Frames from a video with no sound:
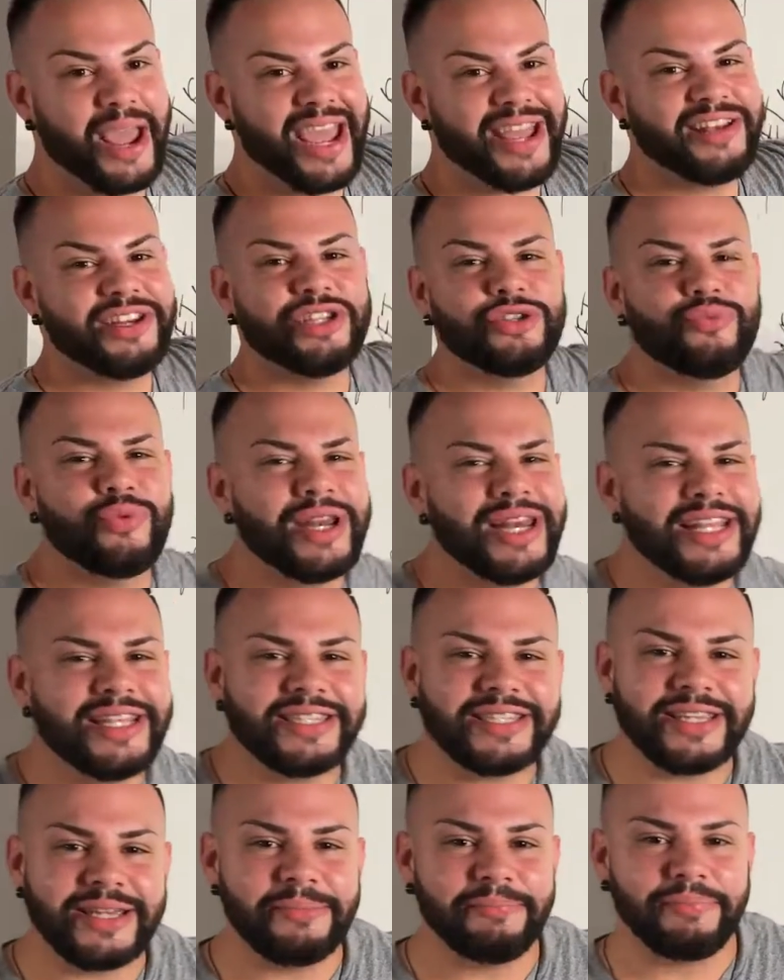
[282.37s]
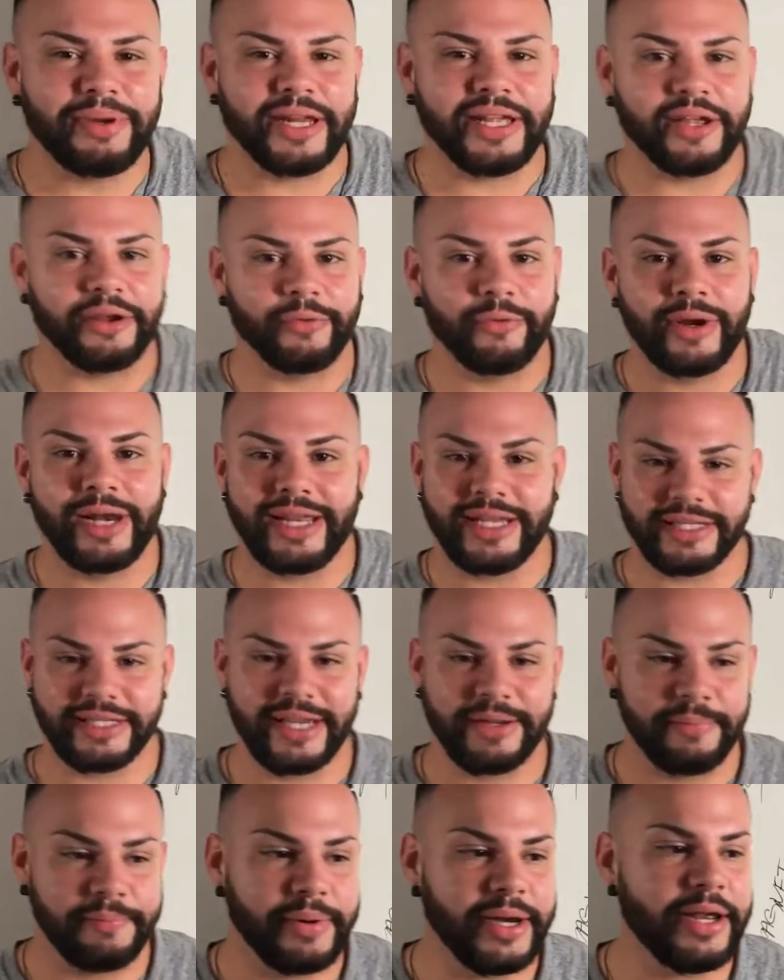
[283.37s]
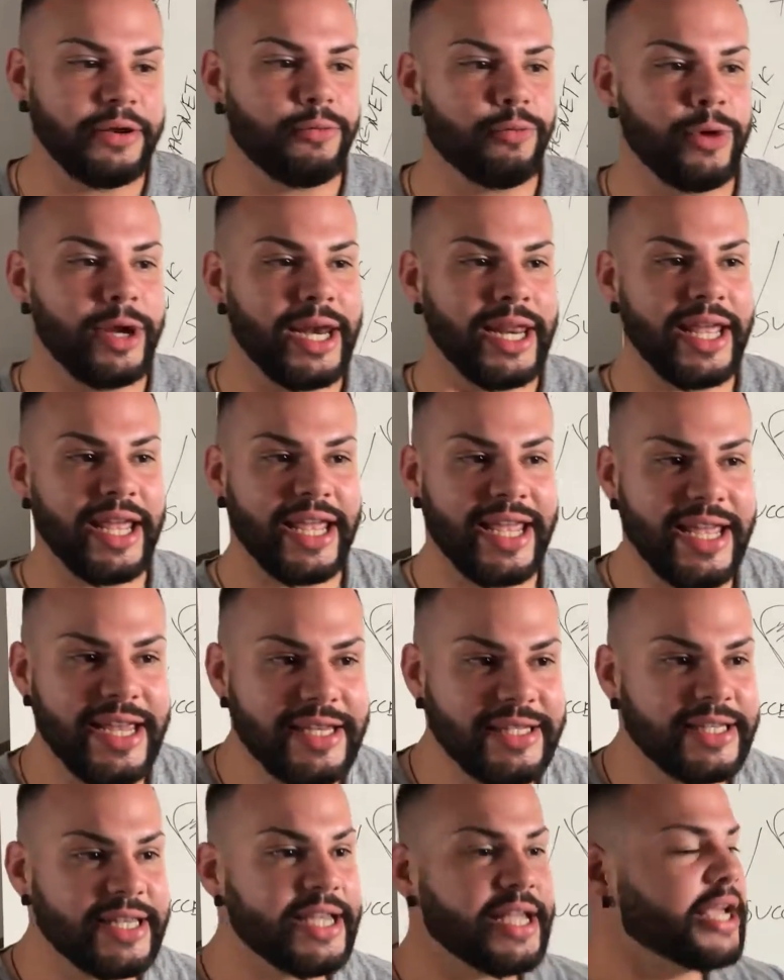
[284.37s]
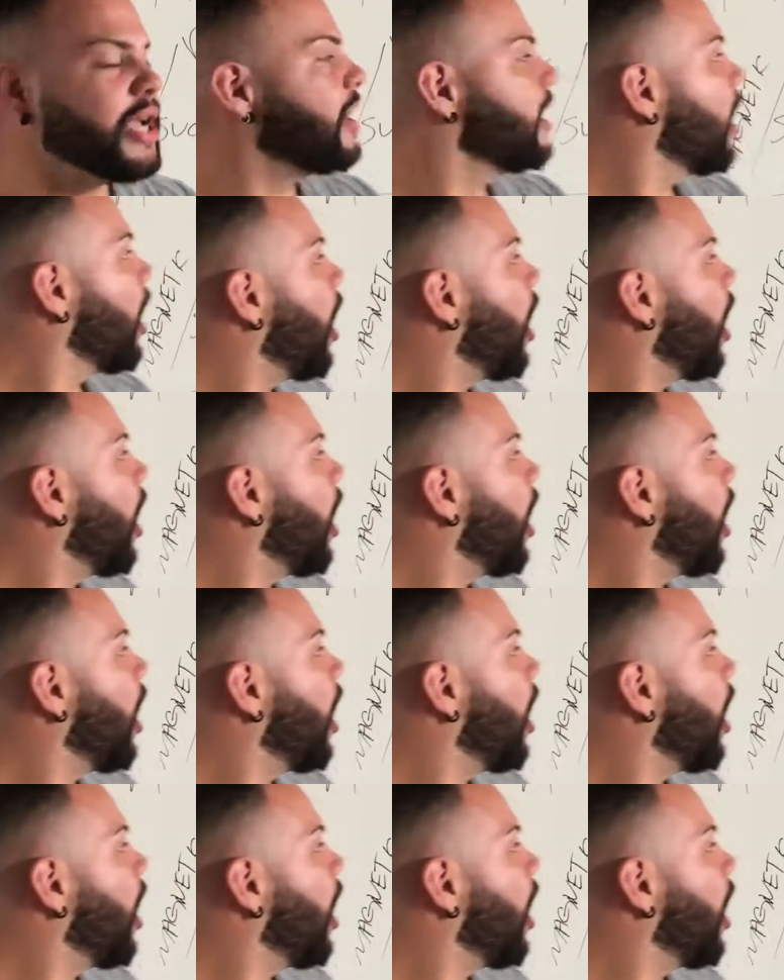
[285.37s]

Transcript: pages, really simply, really easy.